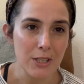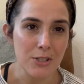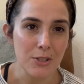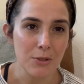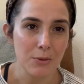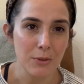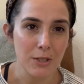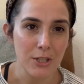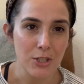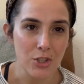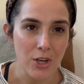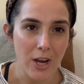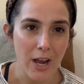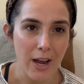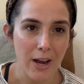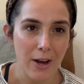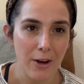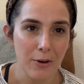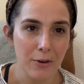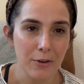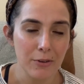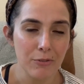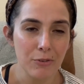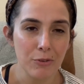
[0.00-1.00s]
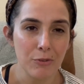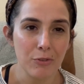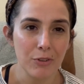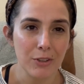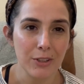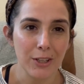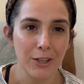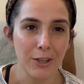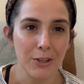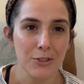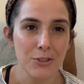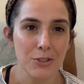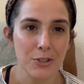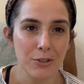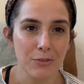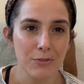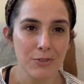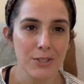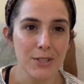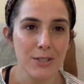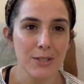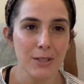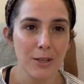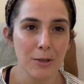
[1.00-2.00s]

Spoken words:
to reach out if you feel like our services